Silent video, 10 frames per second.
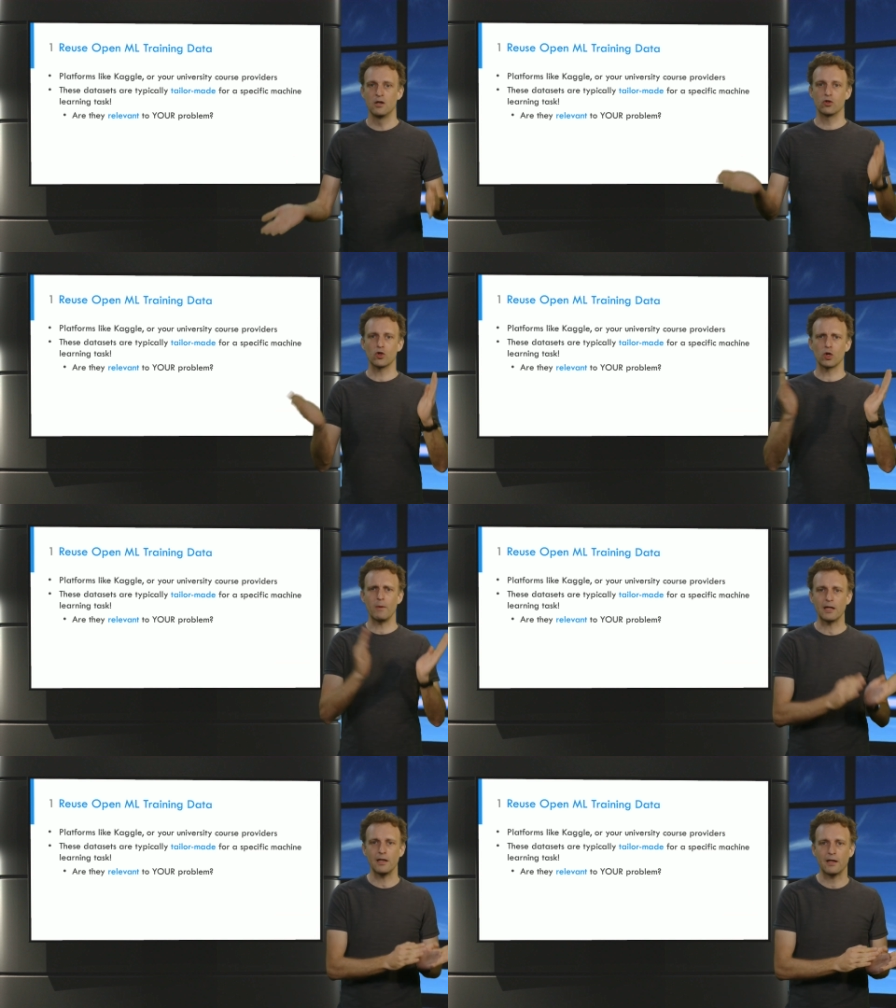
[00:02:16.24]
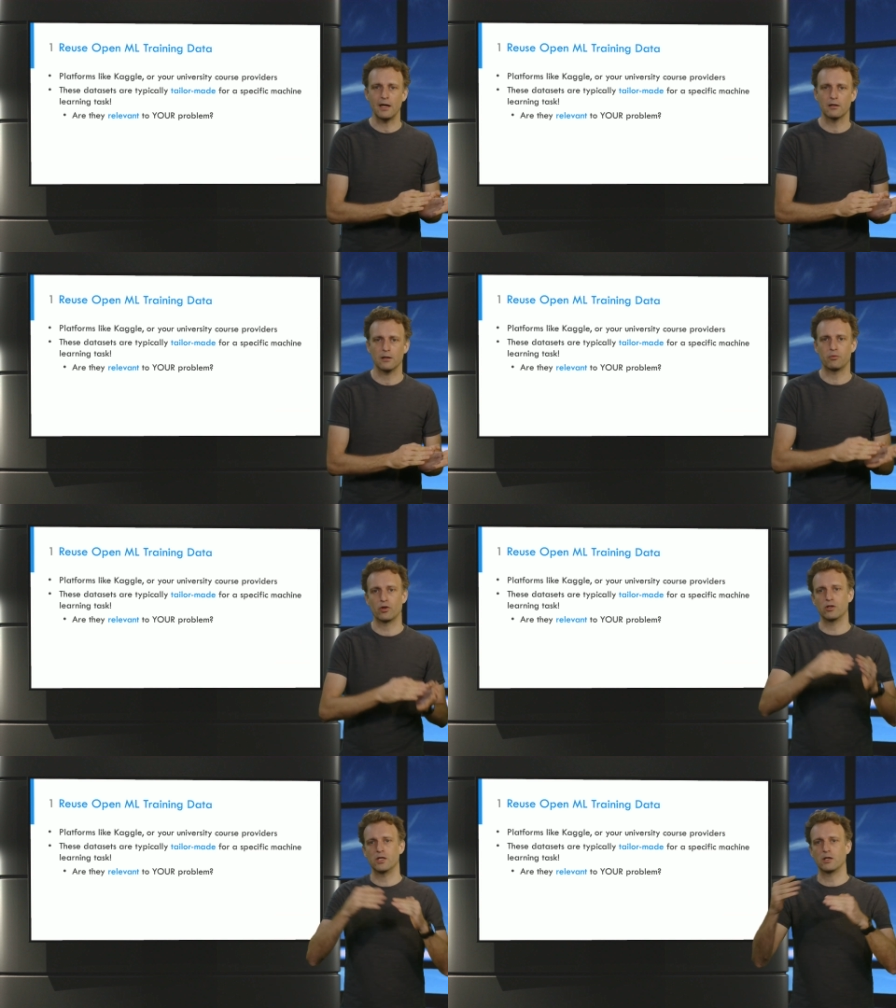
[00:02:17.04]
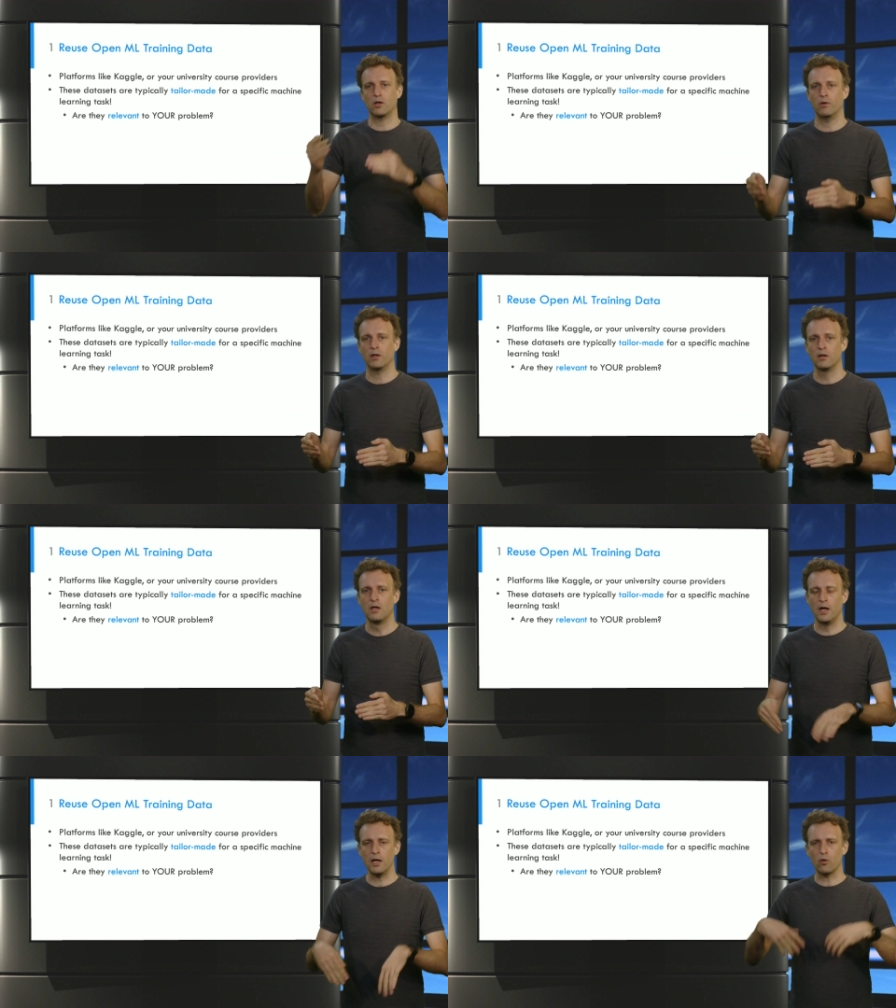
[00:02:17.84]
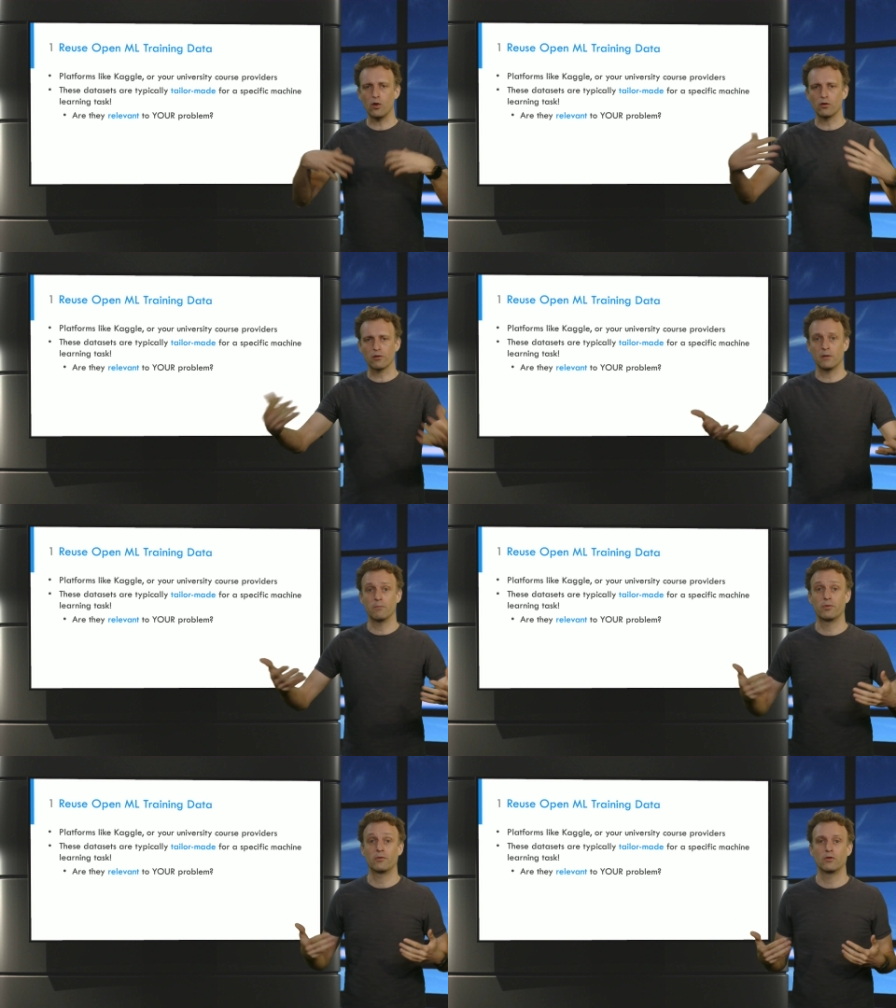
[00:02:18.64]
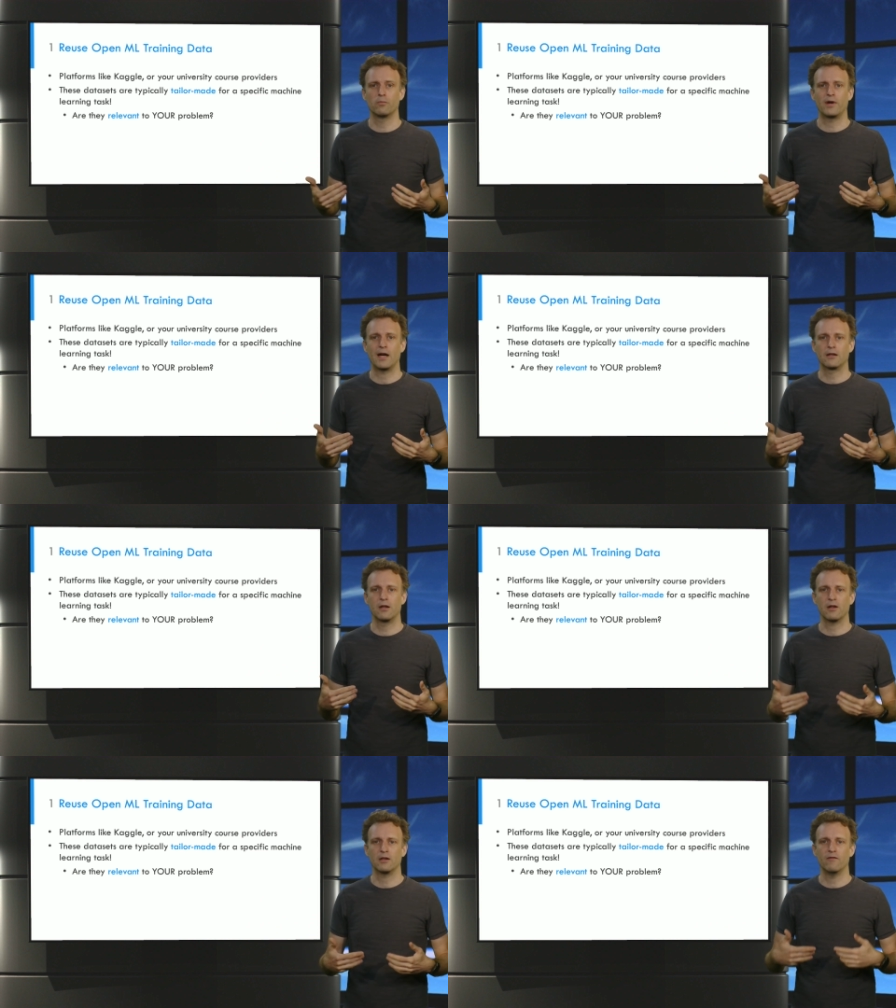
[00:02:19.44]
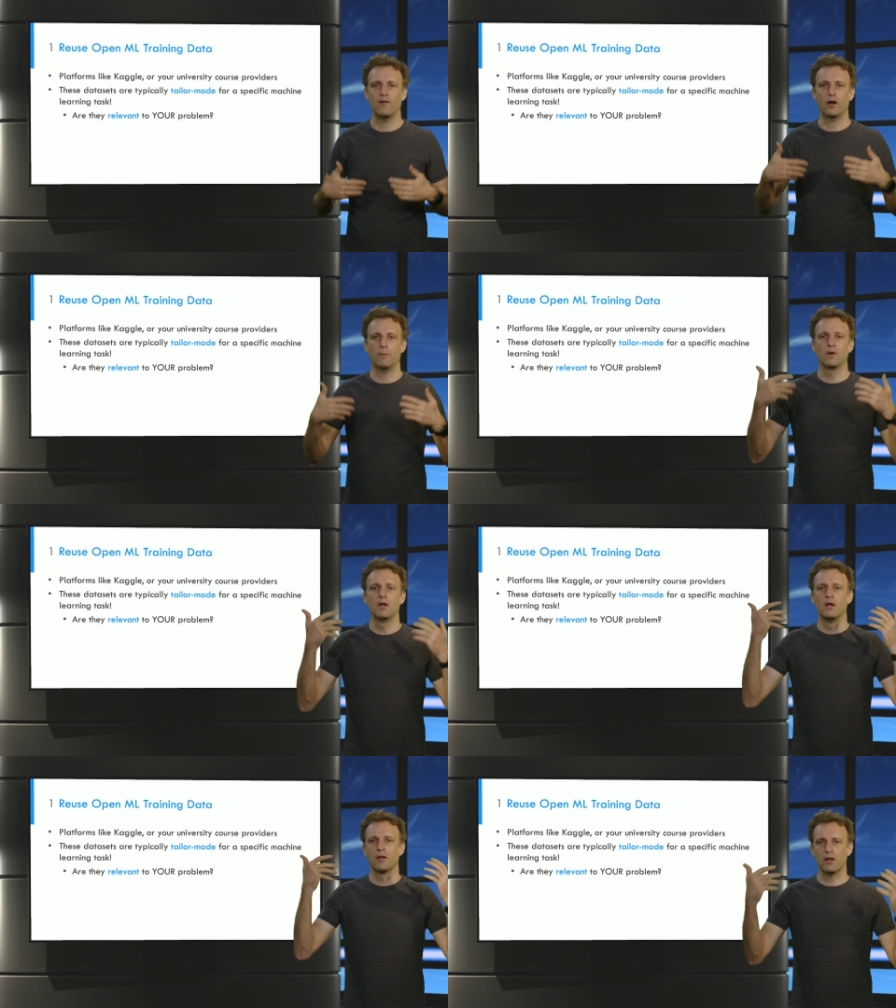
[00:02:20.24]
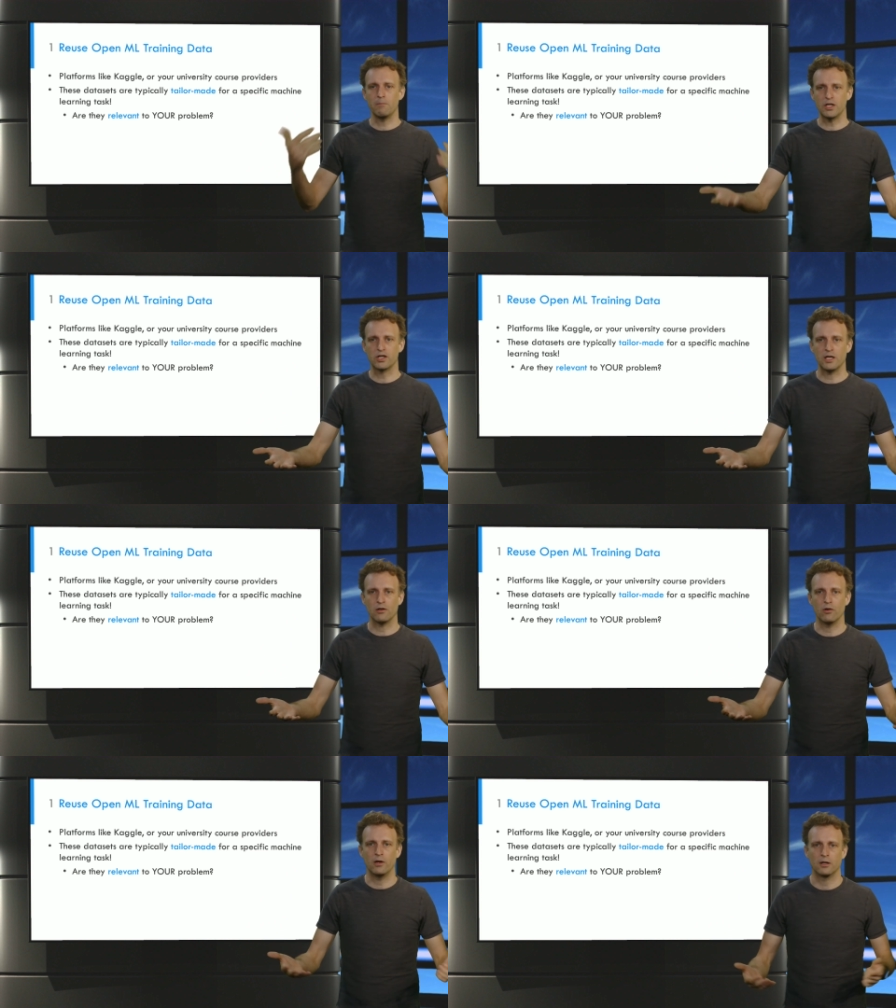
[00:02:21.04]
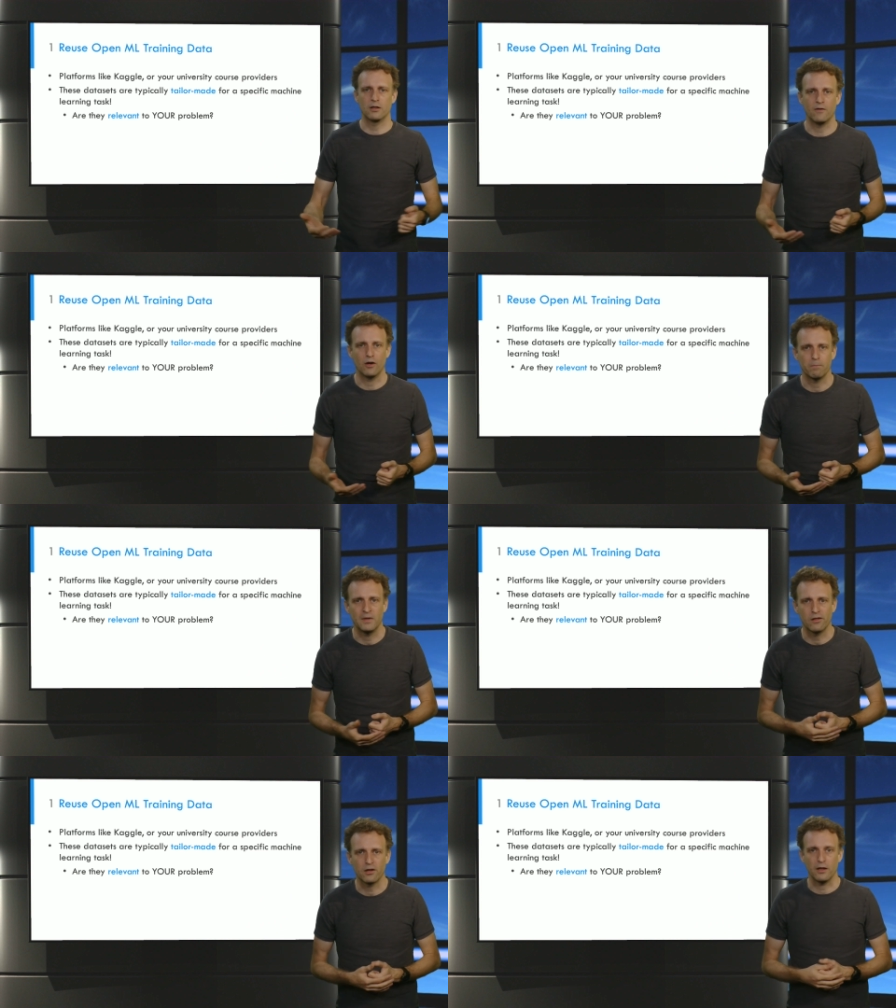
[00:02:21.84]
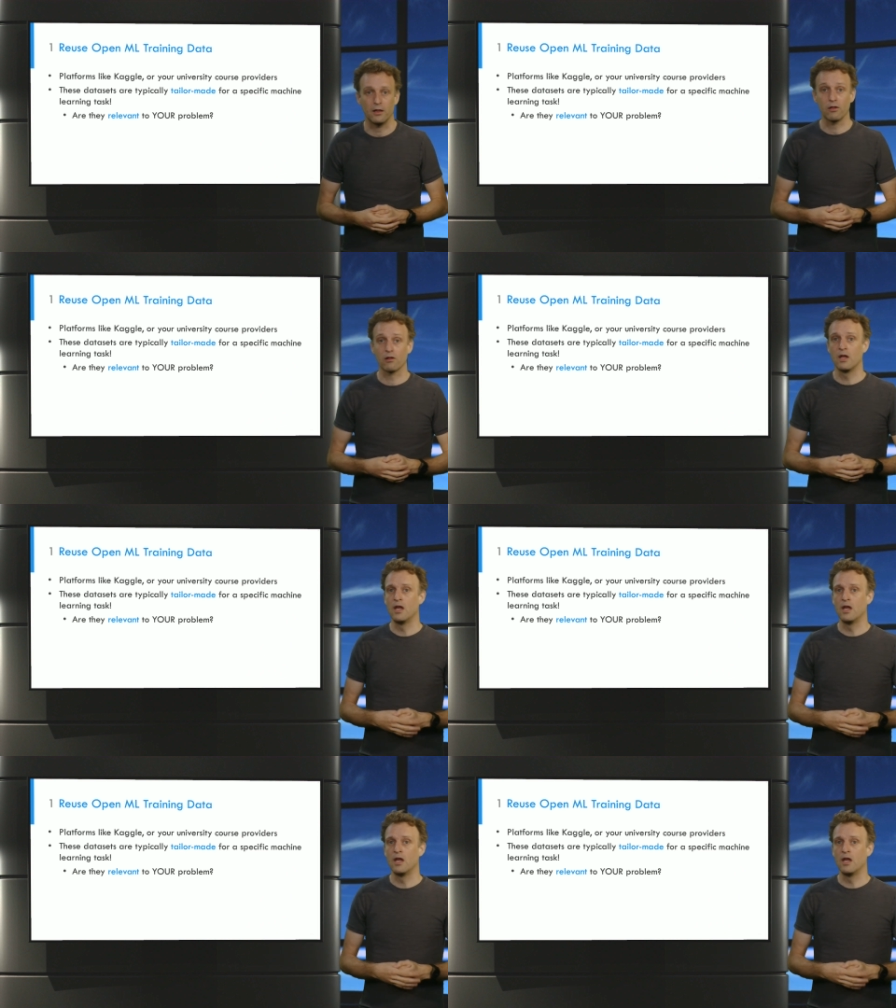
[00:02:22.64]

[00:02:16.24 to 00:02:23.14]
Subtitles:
to quickly get a project going in order to practice and develop some machine learning development skills